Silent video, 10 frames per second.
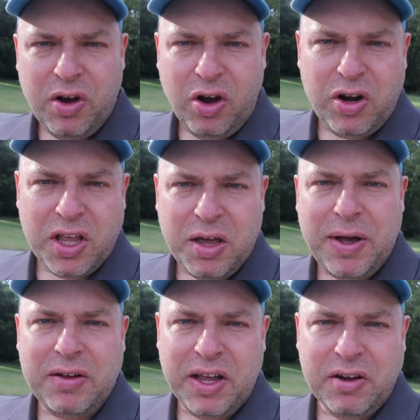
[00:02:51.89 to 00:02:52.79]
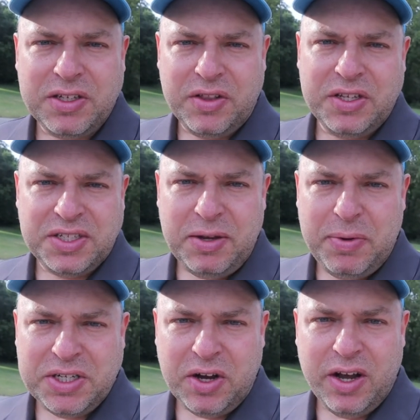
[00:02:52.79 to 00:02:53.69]
are going to come out here to the
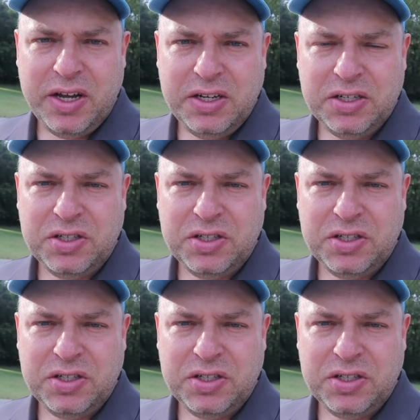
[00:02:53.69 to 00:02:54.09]
cemetery,